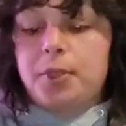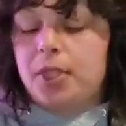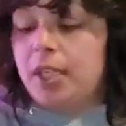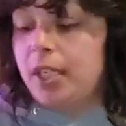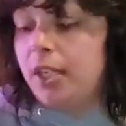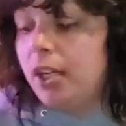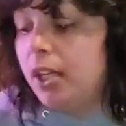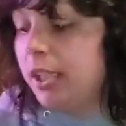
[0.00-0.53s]

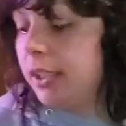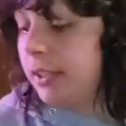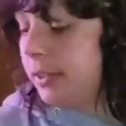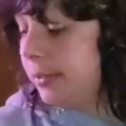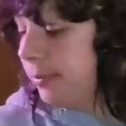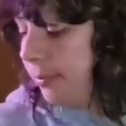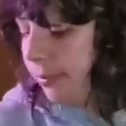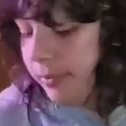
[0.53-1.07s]
working on.
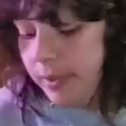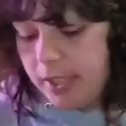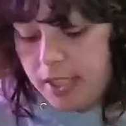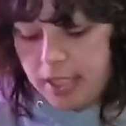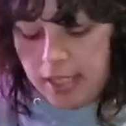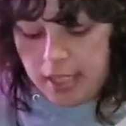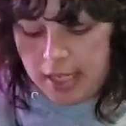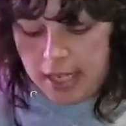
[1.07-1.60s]

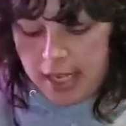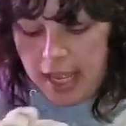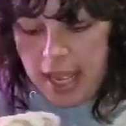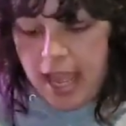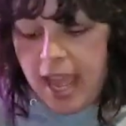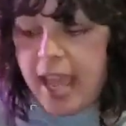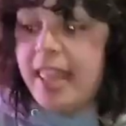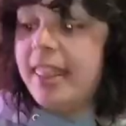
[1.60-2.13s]

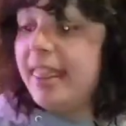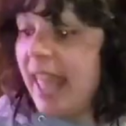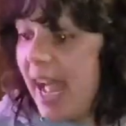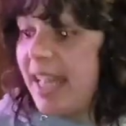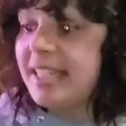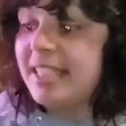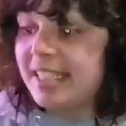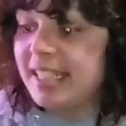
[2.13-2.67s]
And
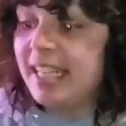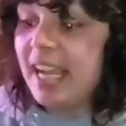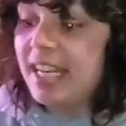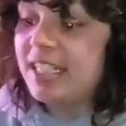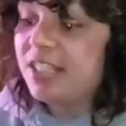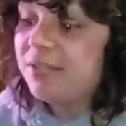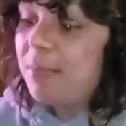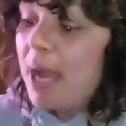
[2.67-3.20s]
that's the
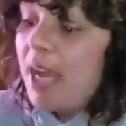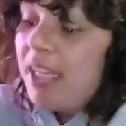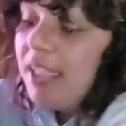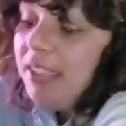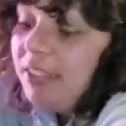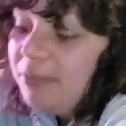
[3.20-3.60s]
end of my